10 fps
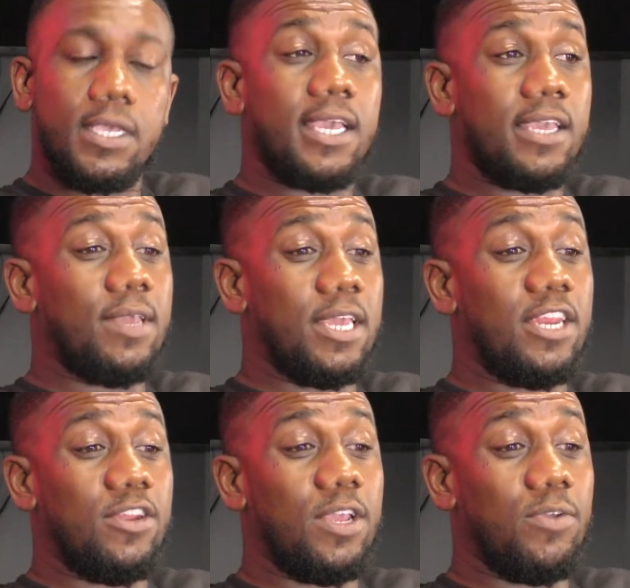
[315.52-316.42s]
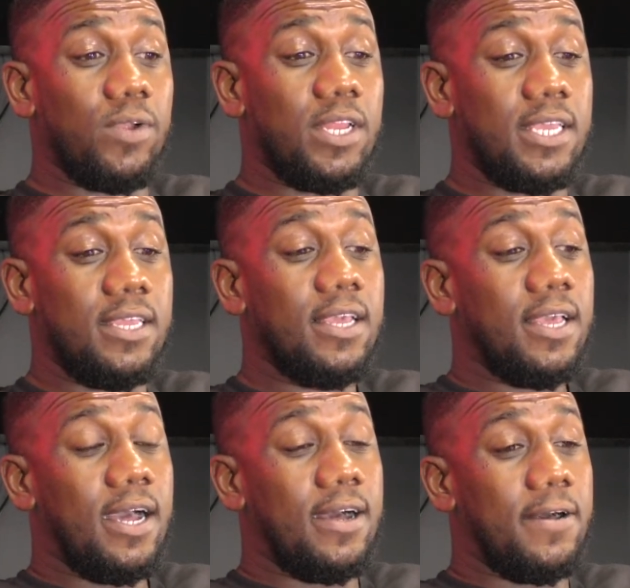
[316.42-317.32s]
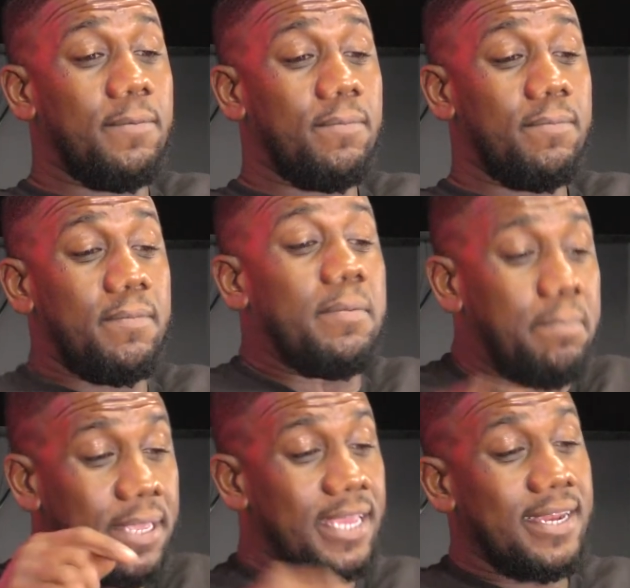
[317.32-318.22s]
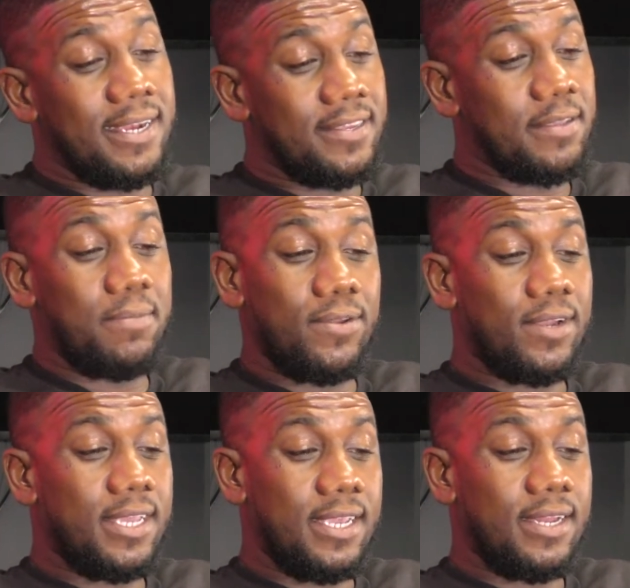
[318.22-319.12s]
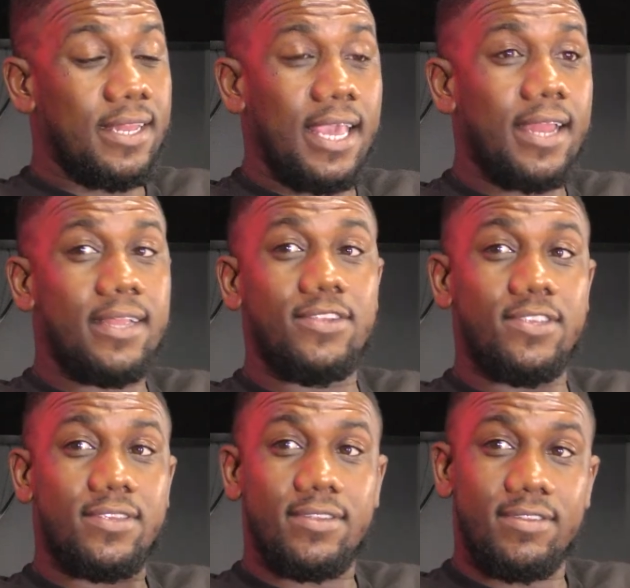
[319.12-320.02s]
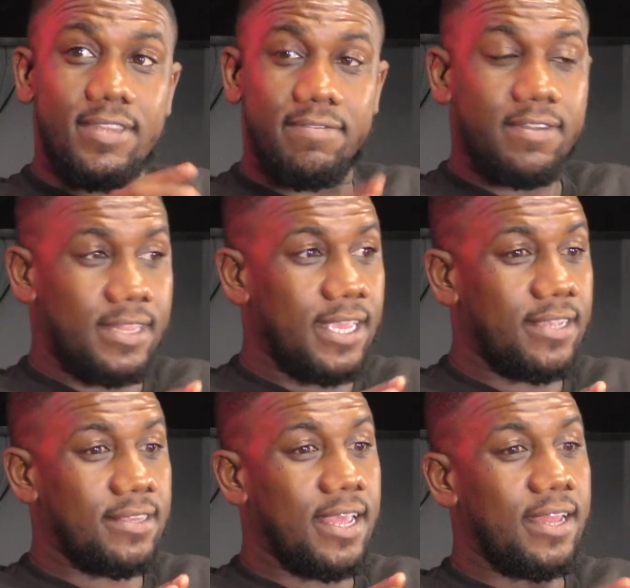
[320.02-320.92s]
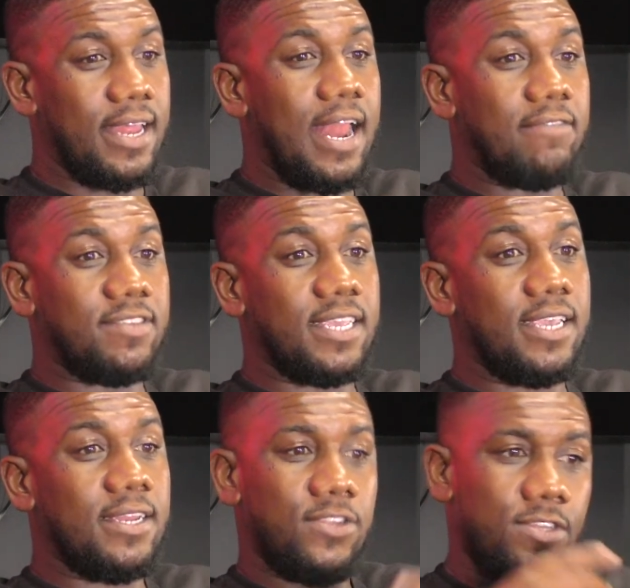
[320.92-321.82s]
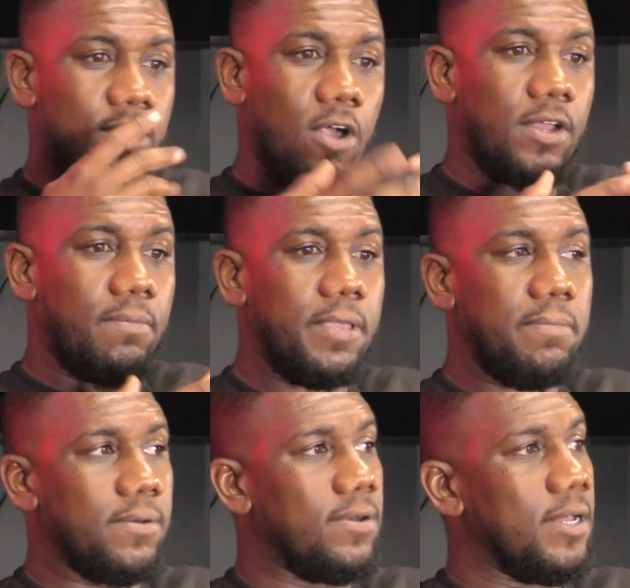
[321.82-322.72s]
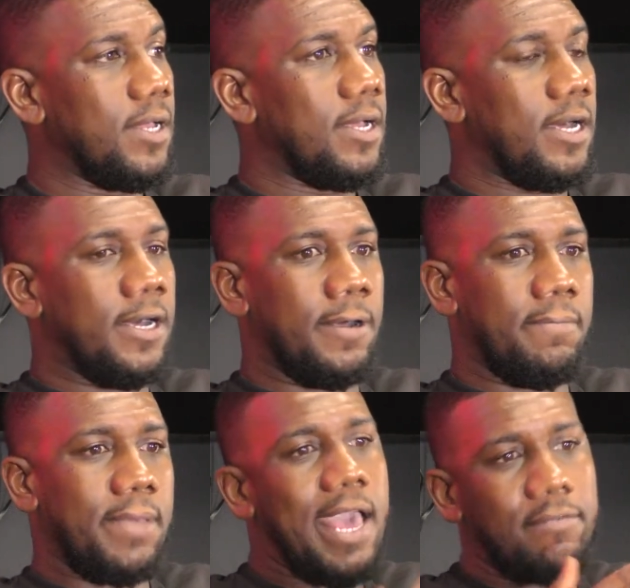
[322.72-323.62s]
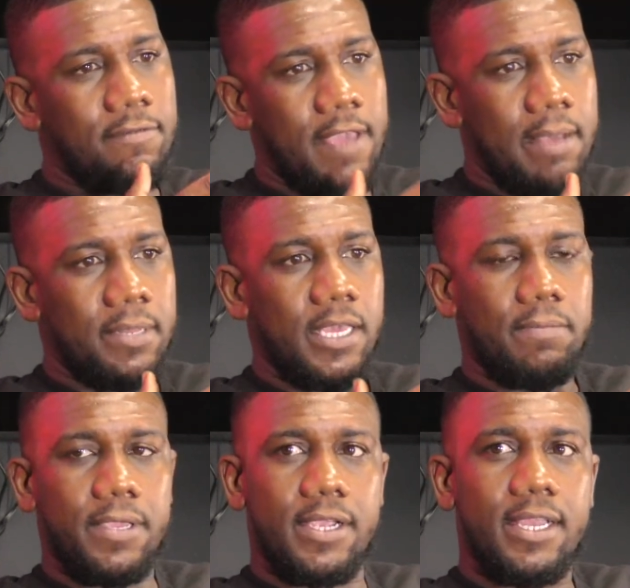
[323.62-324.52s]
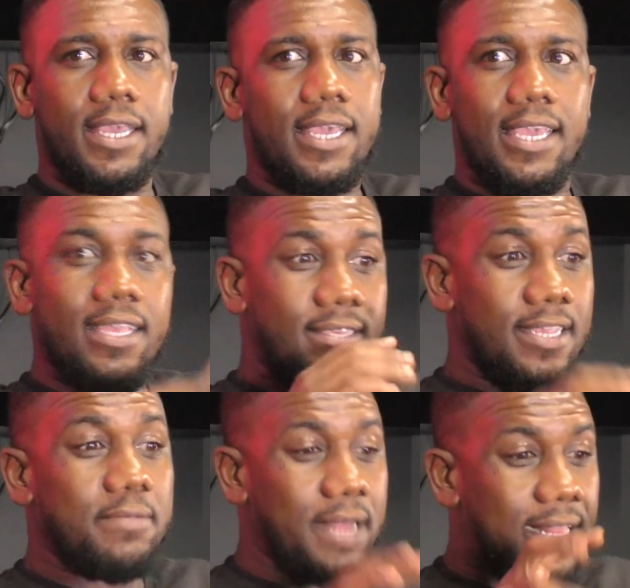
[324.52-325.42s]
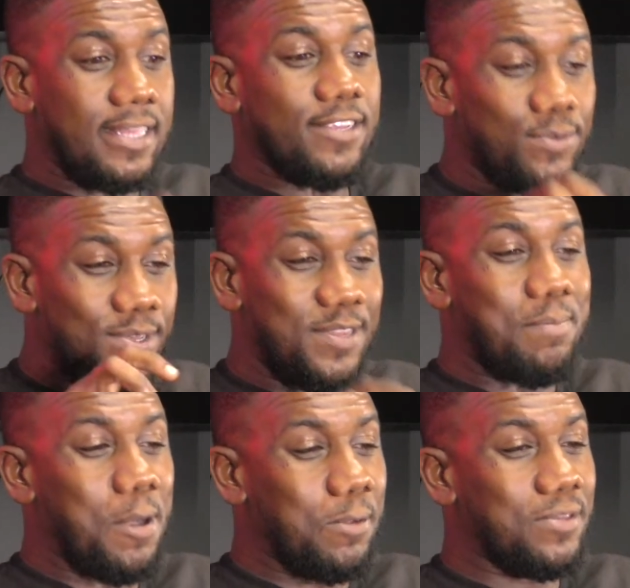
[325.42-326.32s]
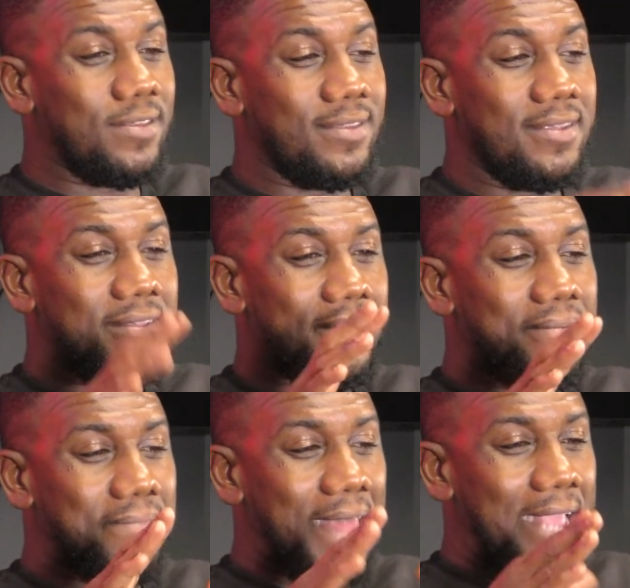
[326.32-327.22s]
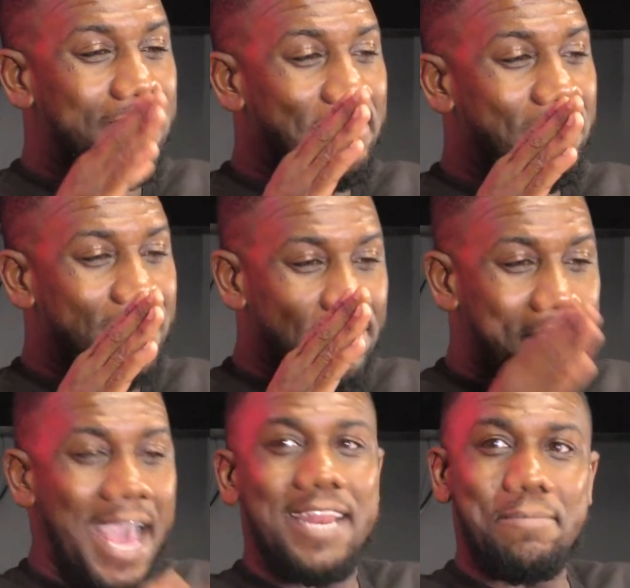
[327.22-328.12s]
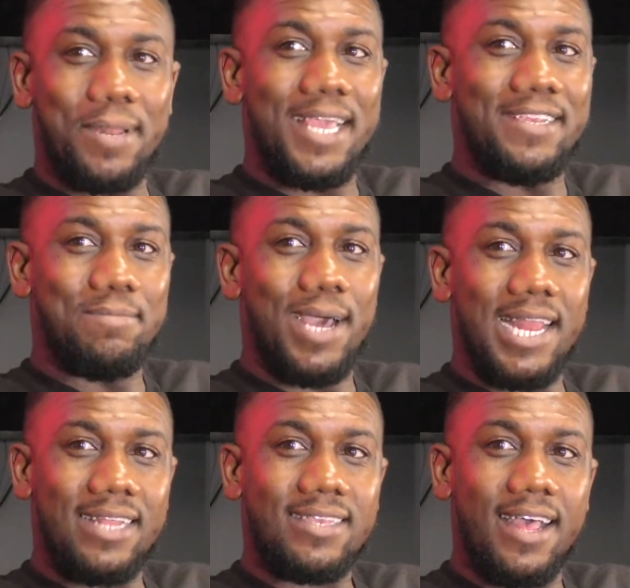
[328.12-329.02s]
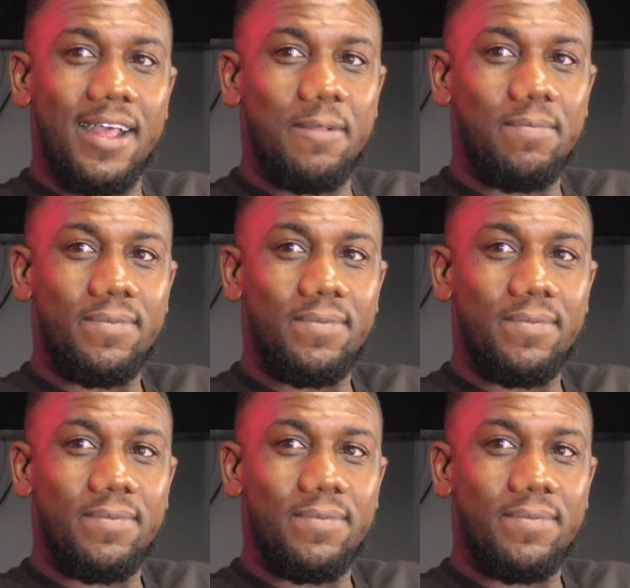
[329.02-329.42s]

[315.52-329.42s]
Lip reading: Yeah, it really, being in this community in Atlanta and just different things that I've seen and just talking to people, having family up here, it seems like this was the most like divided place by that time.